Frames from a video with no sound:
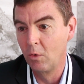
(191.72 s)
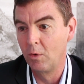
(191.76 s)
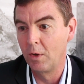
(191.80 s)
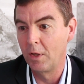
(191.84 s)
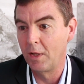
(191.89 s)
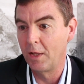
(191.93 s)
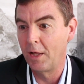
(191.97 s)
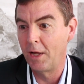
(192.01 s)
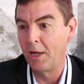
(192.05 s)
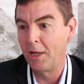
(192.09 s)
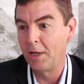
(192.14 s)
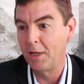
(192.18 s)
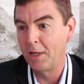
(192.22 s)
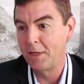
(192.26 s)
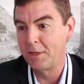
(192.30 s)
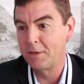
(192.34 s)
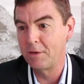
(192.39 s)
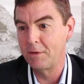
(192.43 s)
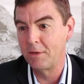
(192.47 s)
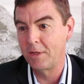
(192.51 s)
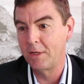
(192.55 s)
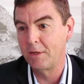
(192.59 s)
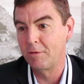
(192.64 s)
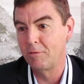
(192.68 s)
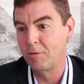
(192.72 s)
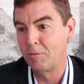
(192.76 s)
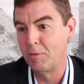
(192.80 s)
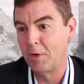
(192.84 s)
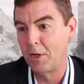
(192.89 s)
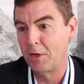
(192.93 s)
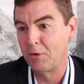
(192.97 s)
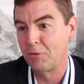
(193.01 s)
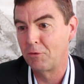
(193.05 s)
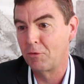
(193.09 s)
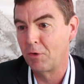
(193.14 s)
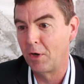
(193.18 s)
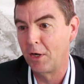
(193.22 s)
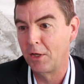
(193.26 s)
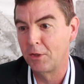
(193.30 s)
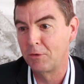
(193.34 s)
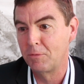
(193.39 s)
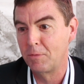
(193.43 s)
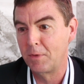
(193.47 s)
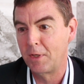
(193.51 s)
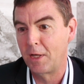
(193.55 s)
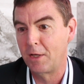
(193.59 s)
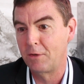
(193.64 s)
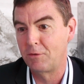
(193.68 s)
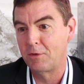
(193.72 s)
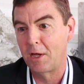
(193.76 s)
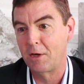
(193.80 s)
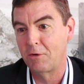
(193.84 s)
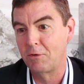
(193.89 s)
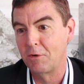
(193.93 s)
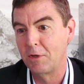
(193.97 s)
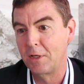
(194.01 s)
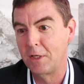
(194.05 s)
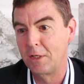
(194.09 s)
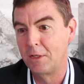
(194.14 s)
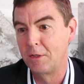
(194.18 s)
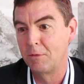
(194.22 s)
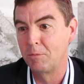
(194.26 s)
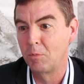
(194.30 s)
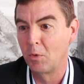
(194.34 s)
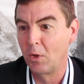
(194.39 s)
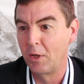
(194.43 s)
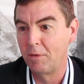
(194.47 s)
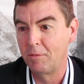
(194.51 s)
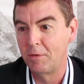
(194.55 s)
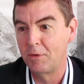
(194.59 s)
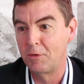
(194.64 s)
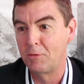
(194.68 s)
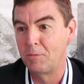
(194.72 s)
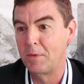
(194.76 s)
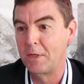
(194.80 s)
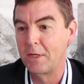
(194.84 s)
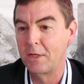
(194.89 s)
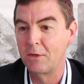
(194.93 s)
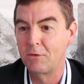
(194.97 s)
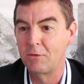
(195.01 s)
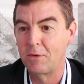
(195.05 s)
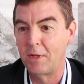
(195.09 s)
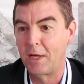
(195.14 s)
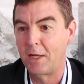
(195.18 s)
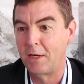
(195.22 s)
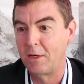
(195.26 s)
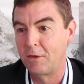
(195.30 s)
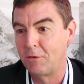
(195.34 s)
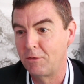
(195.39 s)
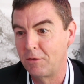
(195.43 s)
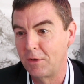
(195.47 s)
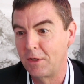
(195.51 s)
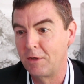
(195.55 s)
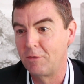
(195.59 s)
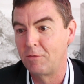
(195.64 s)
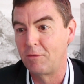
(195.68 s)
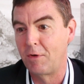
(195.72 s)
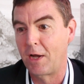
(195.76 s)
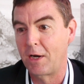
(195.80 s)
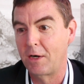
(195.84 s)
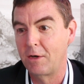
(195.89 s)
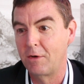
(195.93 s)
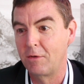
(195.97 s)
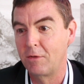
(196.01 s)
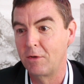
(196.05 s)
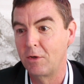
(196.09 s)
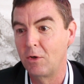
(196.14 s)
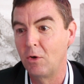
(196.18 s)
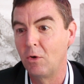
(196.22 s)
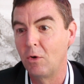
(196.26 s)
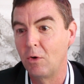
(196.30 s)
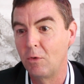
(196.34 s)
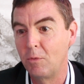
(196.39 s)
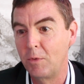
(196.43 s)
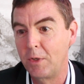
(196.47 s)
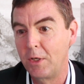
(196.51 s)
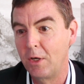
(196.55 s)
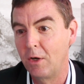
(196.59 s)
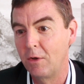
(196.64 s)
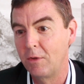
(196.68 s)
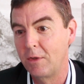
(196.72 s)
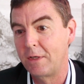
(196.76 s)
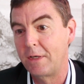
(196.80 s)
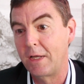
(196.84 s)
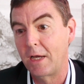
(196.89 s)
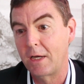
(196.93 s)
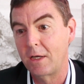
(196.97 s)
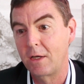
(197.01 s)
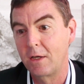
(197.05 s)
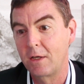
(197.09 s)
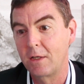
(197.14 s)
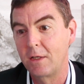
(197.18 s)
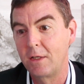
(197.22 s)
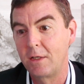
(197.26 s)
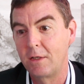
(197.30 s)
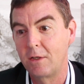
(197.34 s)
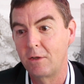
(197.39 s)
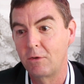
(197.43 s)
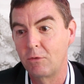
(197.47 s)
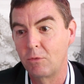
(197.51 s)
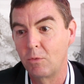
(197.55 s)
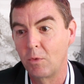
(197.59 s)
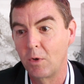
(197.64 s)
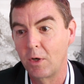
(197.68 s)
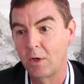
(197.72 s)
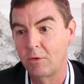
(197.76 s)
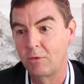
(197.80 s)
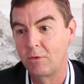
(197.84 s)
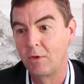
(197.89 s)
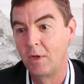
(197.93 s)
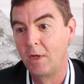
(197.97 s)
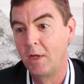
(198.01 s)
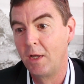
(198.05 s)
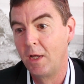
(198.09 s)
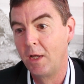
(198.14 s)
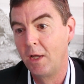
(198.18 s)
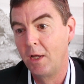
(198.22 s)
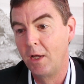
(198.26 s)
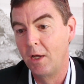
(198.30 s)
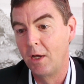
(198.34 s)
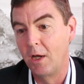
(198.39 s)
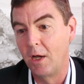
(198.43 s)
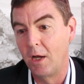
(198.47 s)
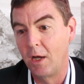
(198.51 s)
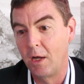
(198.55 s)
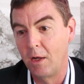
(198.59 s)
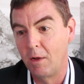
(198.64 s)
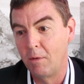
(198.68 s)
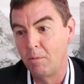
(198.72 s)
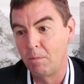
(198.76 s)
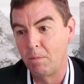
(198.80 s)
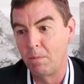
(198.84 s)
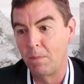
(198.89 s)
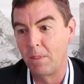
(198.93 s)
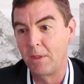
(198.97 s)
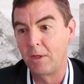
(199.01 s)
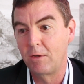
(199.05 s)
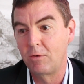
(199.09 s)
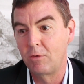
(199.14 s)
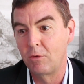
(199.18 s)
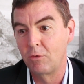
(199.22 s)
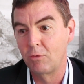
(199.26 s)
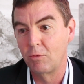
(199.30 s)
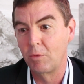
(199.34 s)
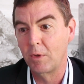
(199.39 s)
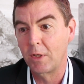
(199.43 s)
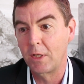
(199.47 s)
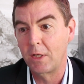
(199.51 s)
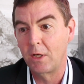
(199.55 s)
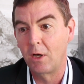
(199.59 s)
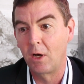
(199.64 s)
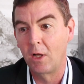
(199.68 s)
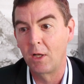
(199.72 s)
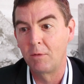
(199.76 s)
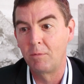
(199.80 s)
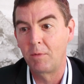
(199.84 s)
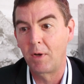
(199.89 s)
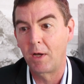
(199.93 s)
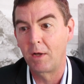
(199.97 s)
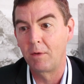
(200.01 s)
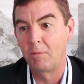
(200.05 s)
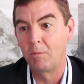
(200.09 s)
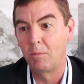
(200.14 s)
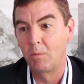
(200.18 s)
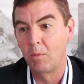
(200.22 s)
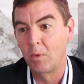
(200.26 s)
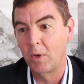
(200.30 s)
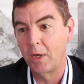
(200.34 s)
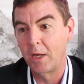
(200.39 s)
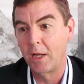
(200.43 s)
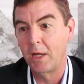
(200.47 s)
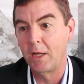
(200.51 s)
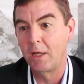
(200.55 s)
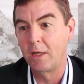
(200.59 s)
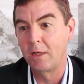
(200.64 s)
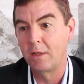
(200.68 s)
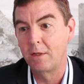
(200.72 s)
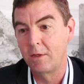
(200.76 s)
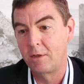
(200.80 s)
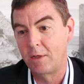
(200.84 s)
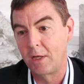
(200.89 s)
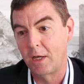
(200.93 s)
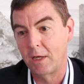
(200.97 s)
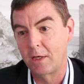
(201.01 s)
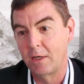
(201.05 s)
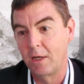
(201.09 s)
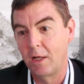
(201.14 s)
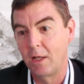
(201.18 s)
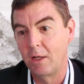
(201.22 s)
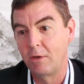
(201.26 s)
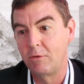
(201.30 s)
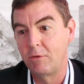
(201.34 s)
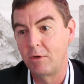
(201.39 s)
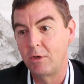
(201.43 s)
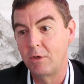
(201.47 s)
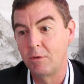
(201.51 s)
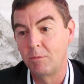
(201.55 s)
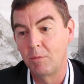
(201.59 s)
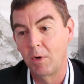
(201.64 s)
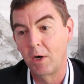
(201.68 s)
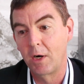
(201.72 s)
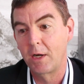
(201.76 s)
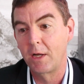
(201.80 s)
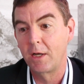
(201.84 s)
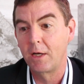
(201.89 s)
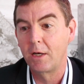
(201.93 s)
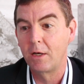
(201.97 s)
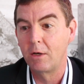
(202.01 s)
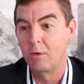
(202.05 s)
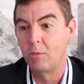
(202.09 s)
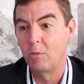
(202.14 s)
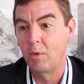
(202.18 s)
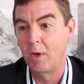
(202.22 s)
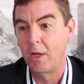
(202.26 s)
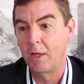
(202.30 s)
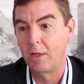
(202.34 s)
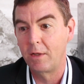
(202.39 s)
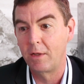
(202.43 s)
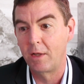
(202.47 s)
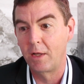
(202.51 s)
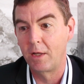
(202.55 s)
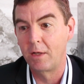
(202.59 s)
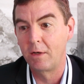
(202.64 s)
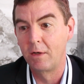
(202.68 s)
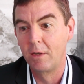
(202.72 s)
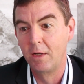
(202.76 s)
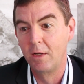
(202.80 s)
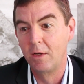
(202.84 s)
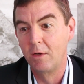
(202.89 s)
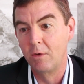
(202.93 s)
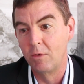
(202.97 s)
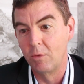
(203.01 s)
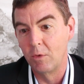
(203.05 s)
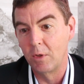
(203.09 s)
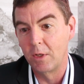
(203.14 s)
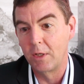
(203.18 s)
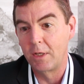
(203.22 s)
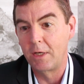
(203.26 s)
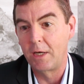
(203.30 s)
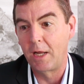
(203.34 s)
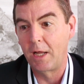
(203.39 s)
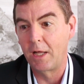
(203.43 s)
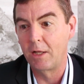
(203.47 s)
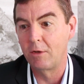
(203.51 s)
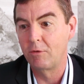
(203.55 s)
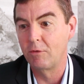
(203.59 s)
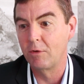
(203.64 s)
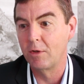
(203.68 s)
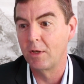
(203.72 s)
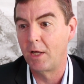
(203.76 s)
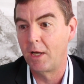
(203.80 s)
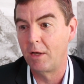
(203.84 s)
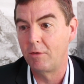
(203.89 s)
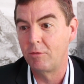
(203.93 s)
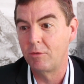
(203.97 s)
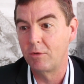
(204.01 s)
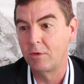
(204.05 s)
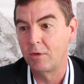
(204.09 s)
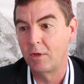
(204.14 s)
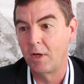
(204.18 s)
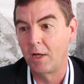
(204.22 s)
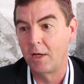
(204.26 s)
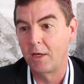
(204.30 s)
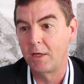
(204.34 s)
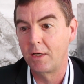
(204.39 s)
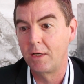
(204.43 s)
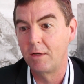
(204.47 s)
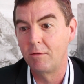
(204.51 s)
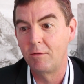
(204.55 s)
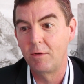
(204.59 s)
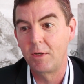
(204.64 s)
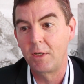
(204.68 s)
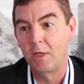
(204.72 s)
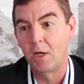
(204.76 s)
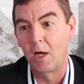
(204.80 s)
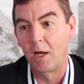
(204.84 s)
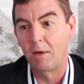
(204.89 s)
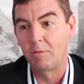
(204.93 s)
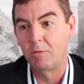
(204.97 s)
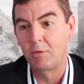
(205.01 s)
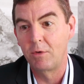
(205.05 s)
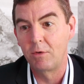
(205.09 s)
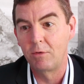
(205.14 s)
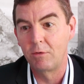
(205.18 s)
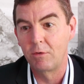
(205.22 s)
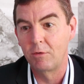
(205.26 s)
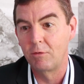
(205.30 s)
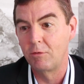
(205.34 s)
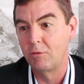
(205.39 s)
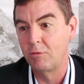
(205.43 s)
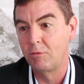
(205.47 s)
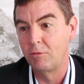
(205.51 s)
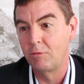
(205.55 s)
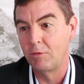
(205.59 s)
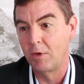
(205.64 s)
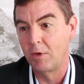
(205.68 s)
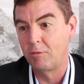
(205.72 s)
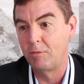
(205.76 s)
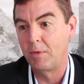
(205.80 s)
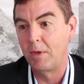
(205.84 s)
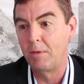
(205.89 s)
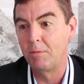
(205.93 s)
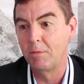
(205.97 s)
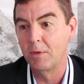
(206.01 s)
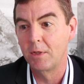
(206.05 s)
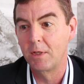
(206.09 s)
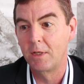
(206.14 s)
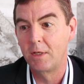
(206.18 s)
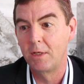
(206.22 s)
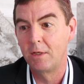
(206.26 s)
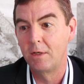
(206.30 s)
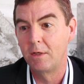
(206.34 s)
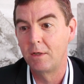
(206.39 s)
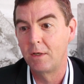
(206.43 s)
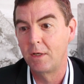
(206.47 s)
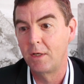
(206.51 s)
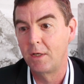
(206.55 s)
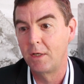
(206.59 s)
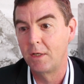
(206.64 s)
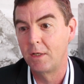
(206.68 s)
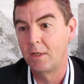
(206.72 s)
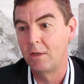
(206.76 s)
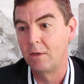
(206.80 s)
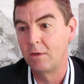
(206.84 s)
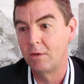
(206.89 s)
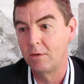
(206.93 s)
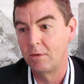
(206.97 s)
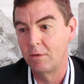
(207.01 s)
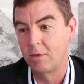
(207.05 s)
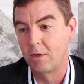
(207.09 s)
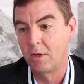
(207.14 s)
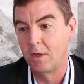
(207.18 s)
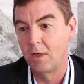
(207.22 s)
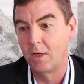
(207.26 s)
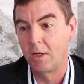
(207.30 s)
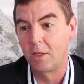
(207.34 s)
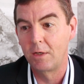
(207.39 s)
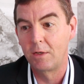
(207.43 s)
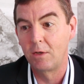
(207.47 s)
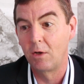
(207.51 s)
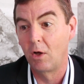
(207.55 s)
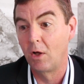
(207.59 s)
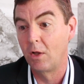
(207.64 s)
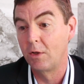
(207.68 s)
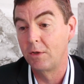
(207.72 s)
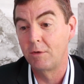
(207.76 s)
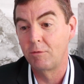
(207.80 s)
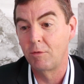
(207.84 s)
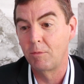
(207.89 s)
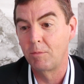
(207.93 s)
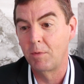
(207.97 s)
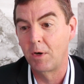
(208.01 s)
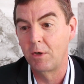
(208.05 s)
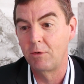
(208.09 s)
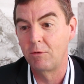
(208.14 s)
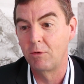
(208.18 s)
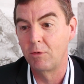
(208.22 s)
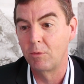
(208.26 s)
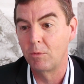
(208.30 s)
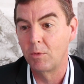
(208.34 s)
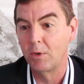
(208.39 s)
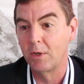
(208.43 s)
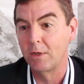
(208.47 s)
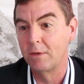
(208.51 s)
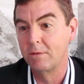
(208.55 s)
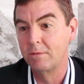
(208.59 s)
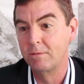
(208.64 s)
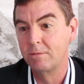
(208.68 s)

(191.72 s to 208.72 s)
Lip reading: Well, I like to think of them not as trials, but as actually deployments, because that is, in fact, the goal. We know that technically this works. This is really all about bringing the technology to market in a way that will enhance the lives and connectivity and options of people in all different parts of the world.